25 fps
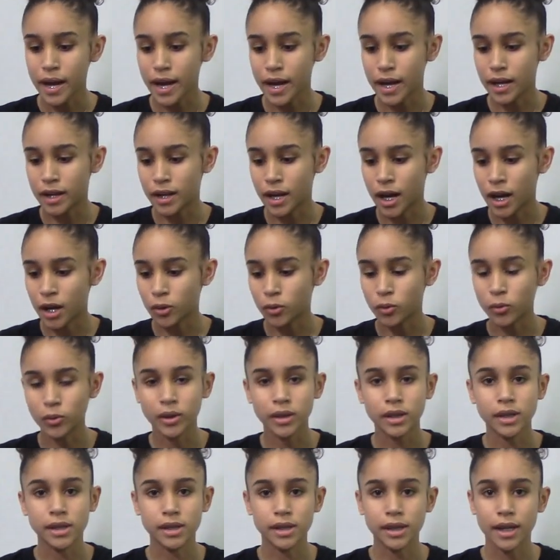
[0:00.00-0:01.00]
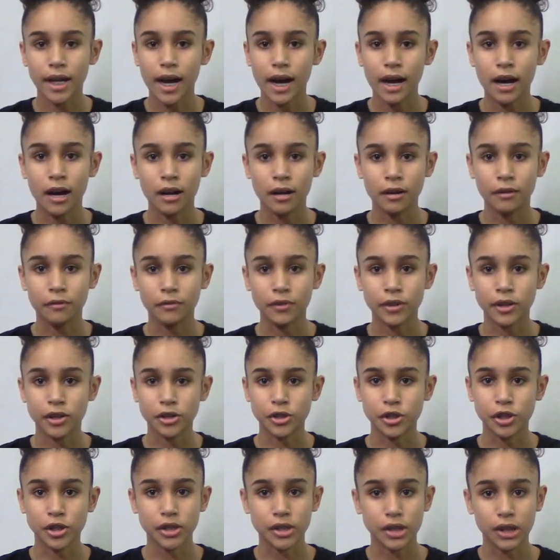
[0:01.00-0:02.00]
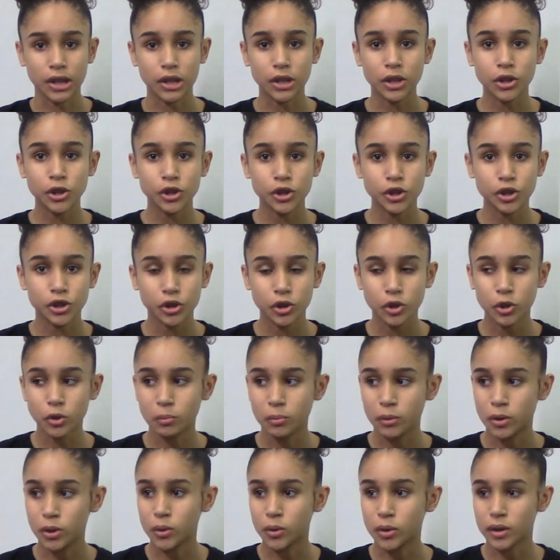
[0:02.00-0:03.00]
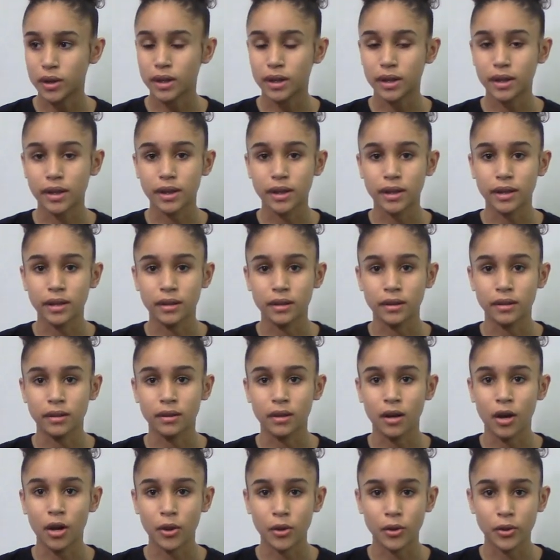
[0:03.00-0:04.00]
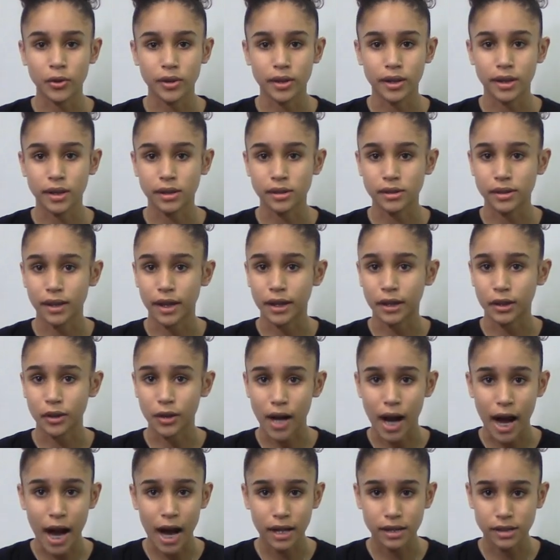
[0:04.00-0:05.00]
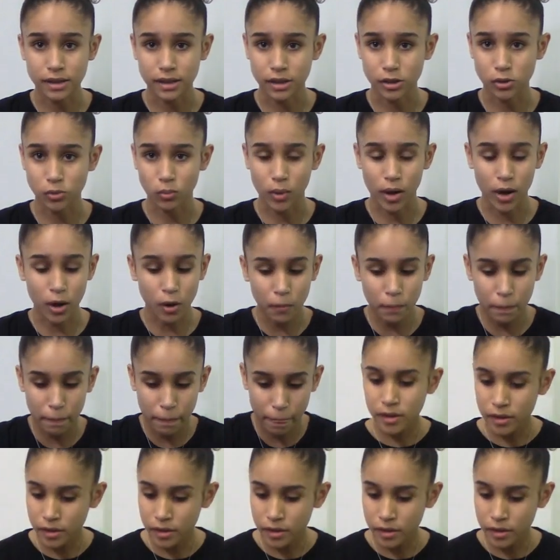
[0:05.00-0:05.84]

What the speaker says: And not only does he have it just to clean your shoe, but you can clean other things like your hats as well.